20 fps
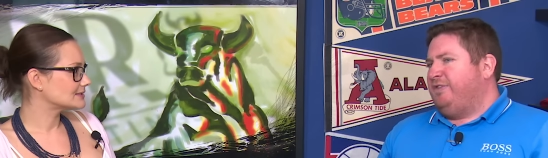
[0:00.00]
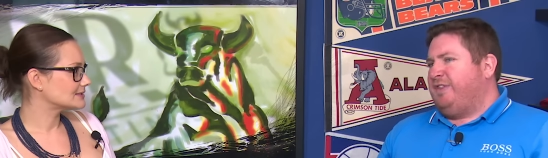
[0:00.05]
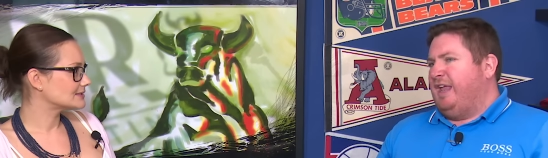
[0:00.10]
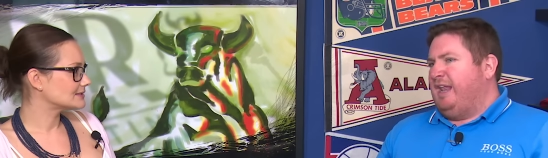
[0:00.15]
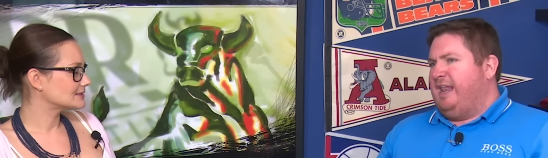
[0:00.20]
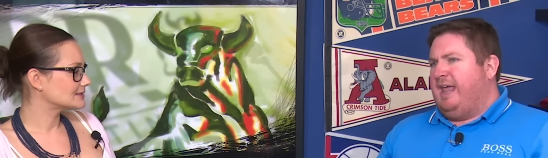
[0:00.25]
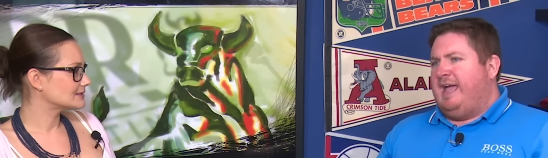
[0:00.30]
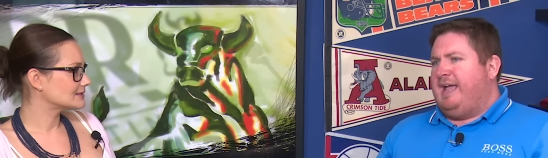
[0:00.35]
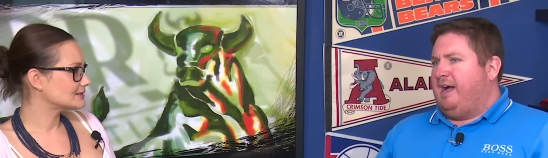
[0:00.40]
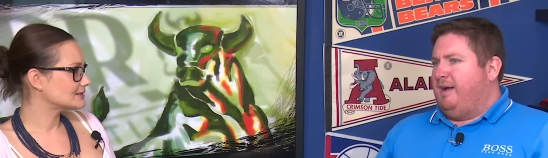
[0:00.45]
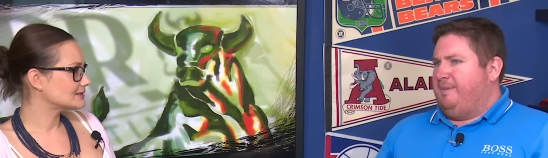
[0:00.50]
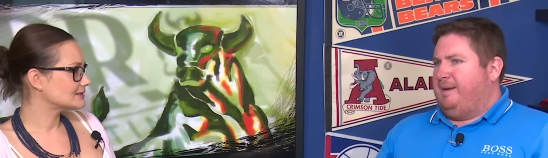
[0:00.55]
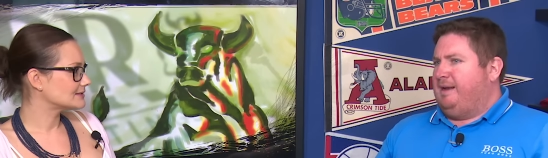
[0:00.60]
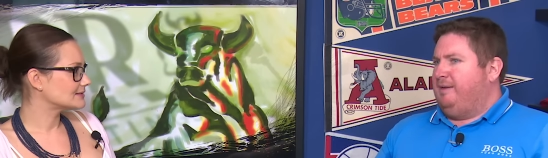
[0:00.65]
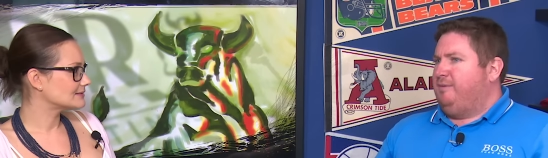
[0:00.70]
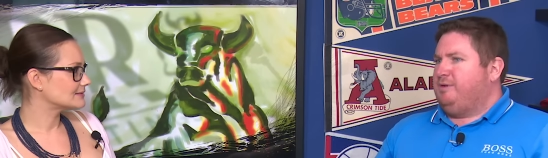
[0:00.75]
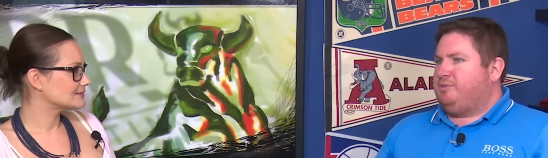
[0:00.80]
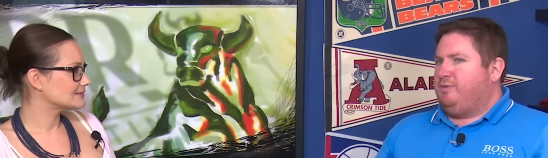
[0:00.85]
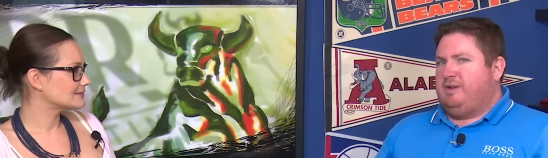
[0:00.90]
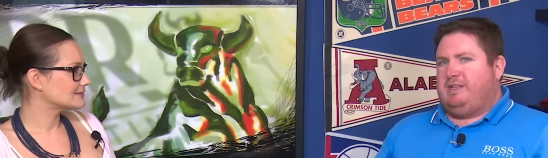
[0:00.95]
Speaker 1: delay, I
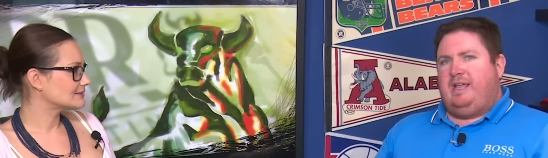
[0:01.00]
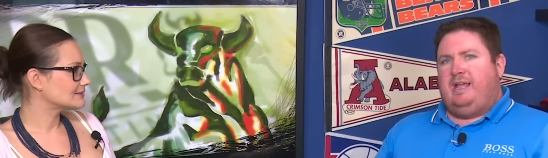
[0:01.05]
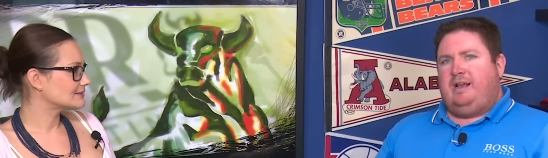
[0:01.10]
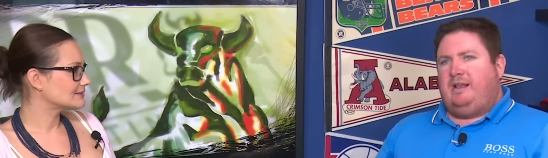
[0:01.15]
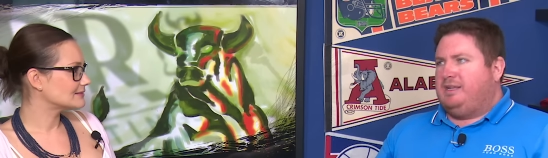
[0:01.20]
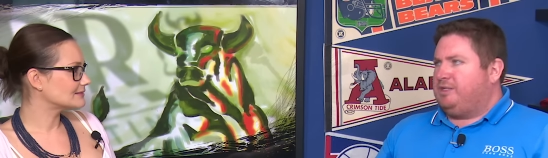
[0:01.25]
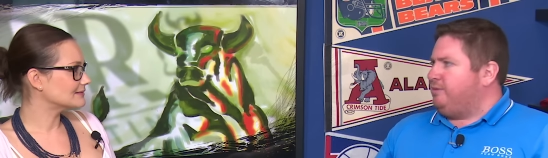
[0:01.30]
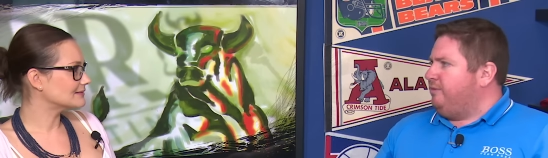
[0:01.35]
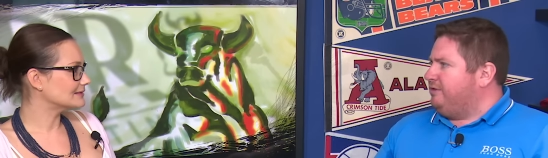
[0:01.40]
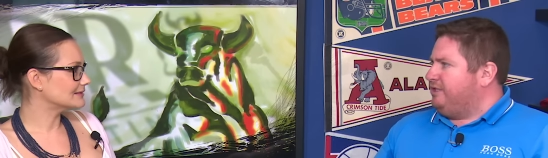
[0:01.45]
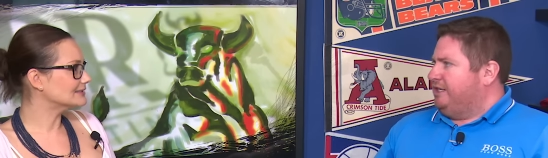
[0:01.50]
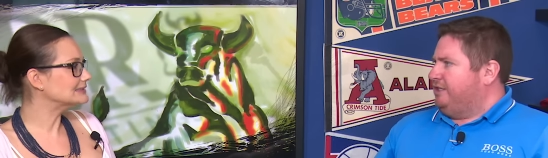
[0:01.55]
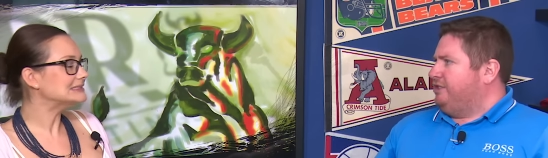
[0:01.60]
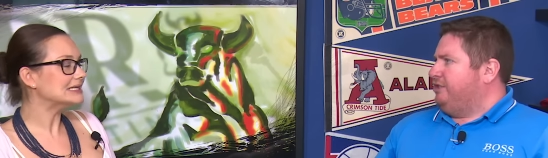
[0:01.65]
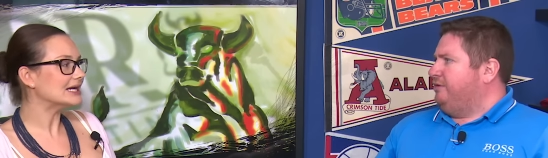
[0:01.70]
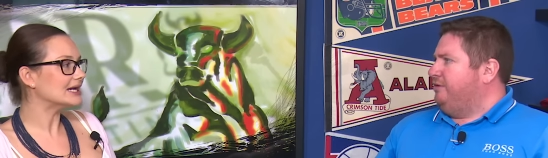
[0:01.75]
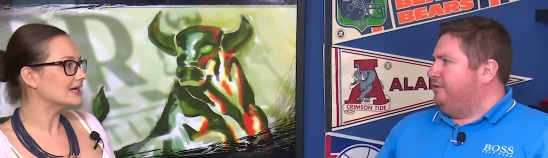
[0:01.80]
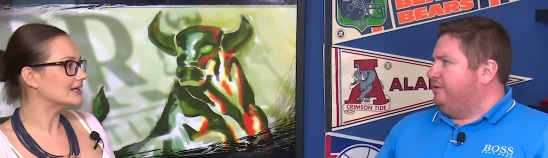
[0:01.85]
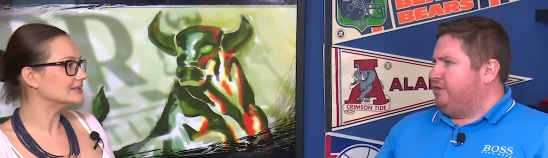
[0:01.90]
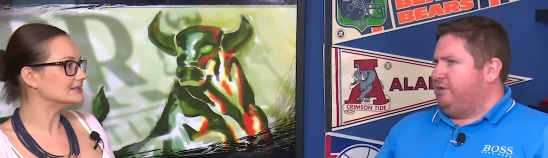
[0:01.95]
mean, it was ridiculous. What was it,
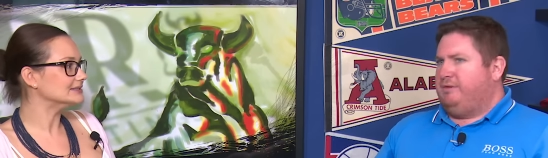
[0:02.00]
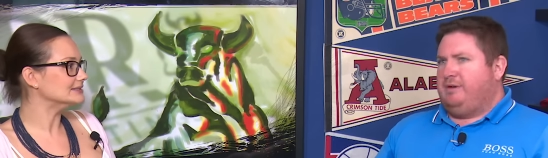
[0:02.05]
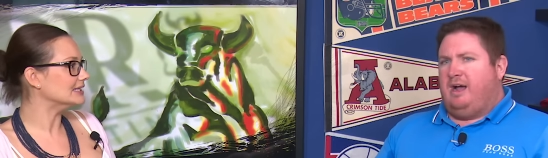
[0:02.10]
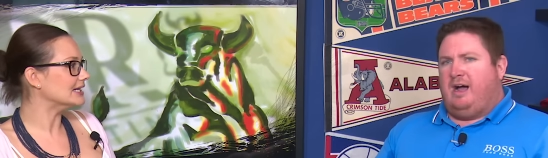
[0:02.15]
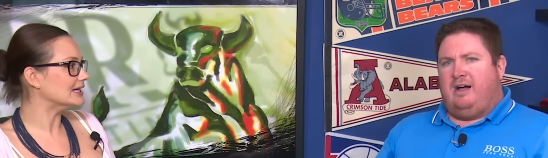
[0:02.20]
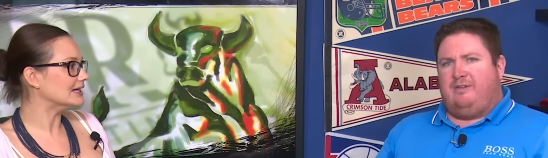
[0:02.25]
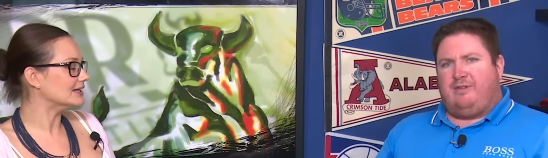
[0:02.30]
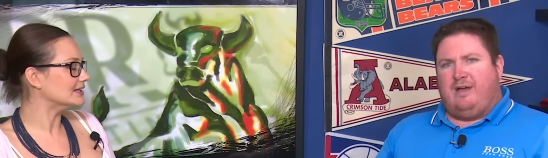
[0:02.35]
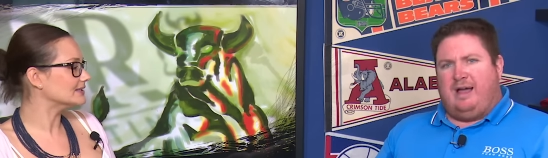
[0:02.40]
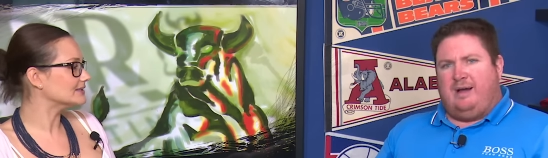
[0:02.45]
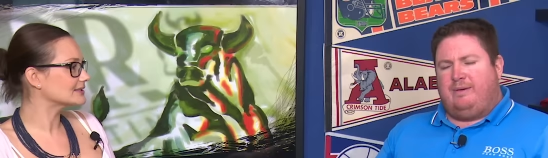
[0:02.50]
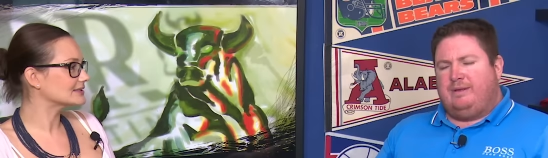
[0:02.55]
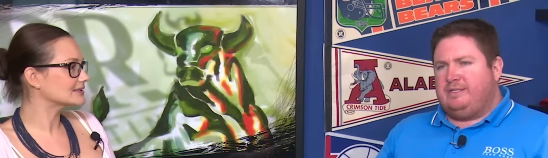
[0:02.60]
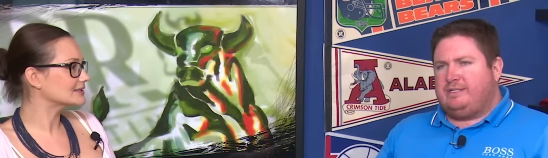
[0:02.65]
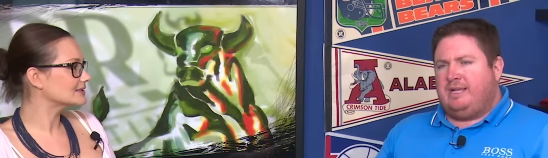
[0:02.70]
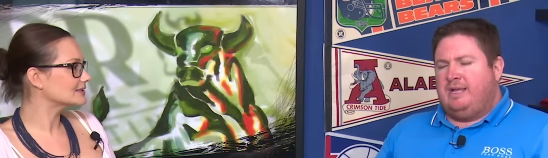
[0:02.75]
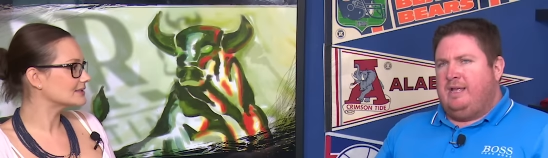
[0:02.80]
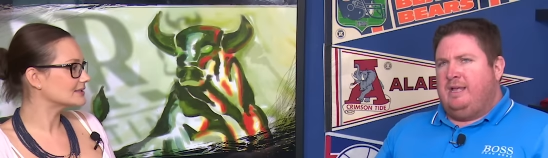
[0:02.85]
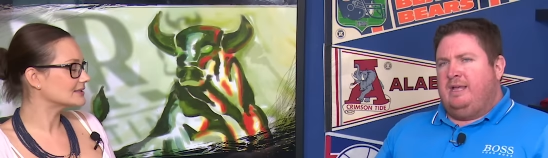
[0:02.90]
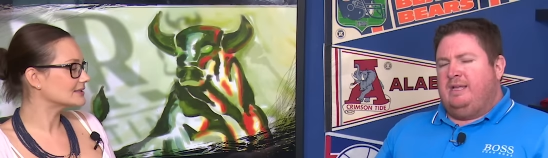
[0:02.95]
two, yeah, two and yeah. a half
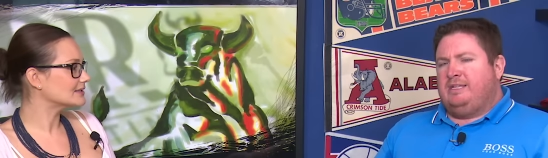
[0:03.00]
hours?